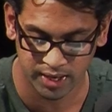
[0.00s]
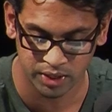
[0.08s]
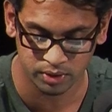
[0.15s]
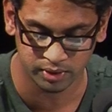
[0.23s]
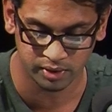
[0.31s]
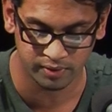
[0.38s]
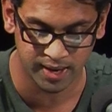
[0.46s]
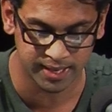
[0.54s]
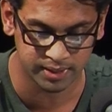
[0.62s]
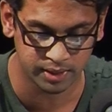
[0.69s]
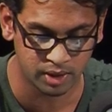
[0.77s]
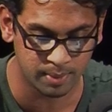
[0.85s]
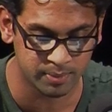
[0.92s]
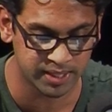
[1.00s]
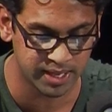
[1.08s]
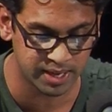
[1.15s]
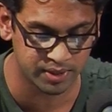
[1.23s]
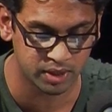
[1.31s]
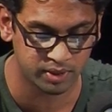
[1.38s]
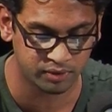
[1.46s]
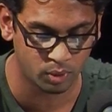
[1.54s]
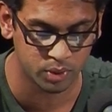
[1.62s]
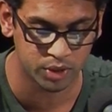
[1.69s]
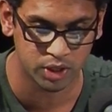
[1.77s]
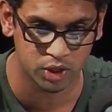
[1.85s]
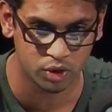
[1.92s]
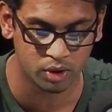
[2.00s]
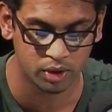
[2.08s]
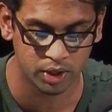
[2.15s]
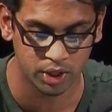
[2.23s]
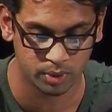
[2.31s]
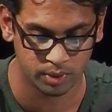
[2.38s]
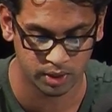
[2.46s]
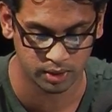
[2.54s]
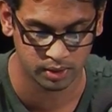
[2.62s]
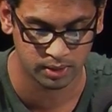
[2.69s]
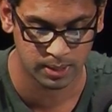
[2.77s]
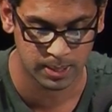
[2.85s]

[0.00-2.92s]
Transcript: racial divide to come together to forge a stronger union.